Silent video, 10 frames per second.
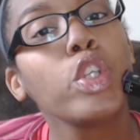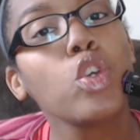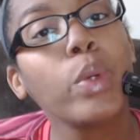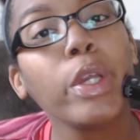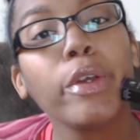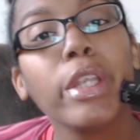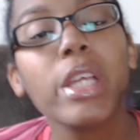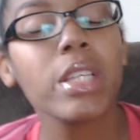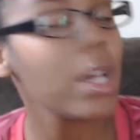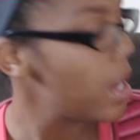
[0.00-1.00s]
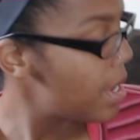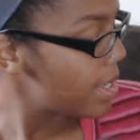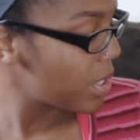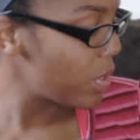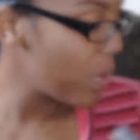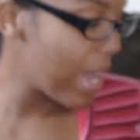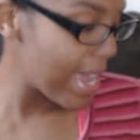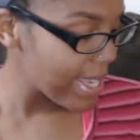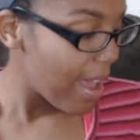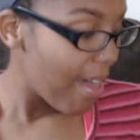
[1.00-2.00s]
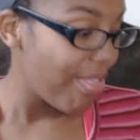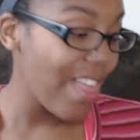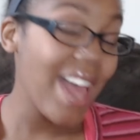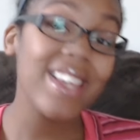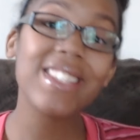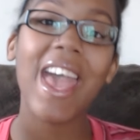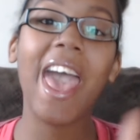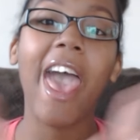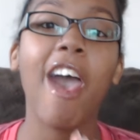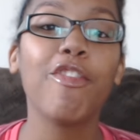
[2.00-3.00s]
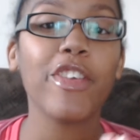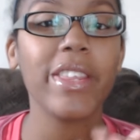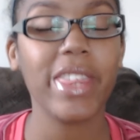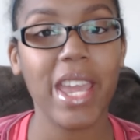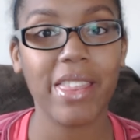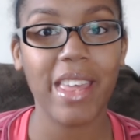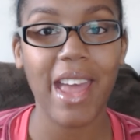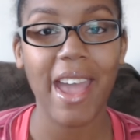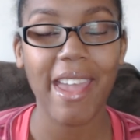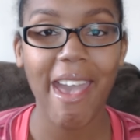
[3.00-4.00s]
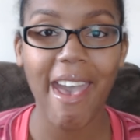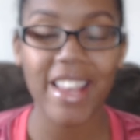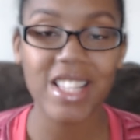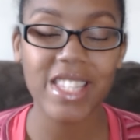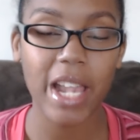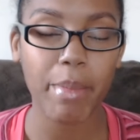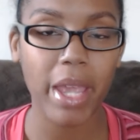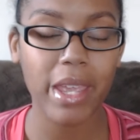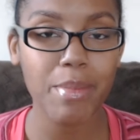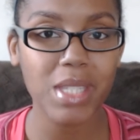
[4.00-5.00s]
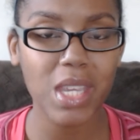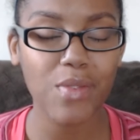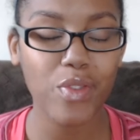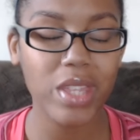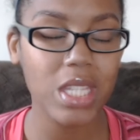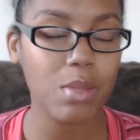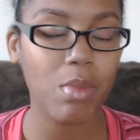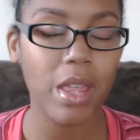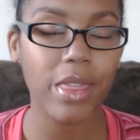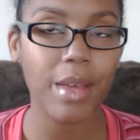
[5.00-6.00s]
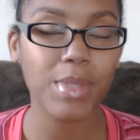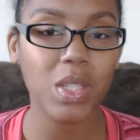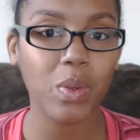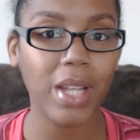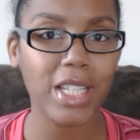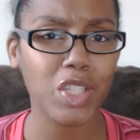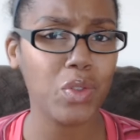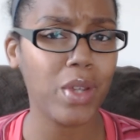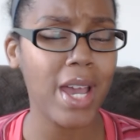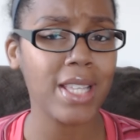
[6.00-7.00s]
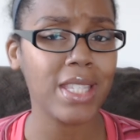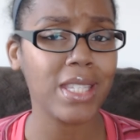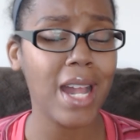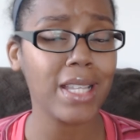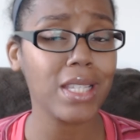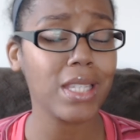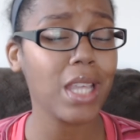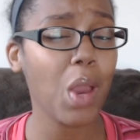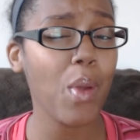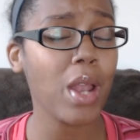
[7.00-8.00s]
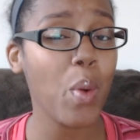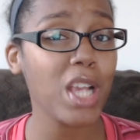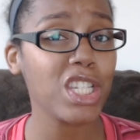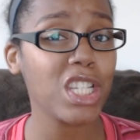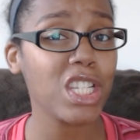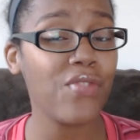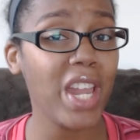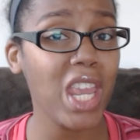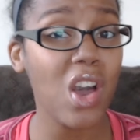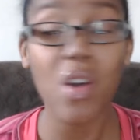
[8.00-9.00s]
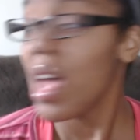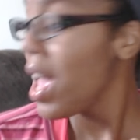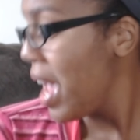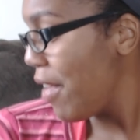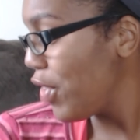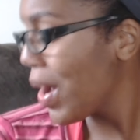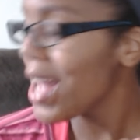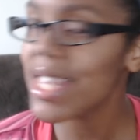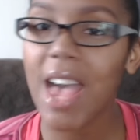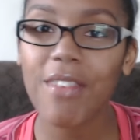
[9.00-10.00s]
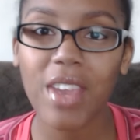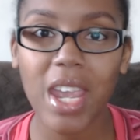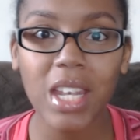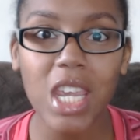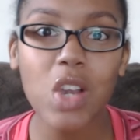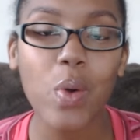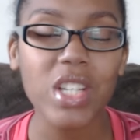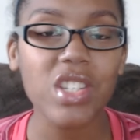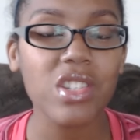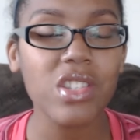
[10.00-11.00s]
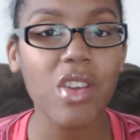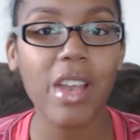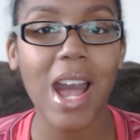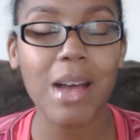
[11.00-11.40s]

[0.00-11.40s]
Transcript: when you're wearing it. So you guys, that is everything that I had inside of my Ipsy for this month. I'm so glad that you guys decided to stick around and watch this video. If you guys have any questions or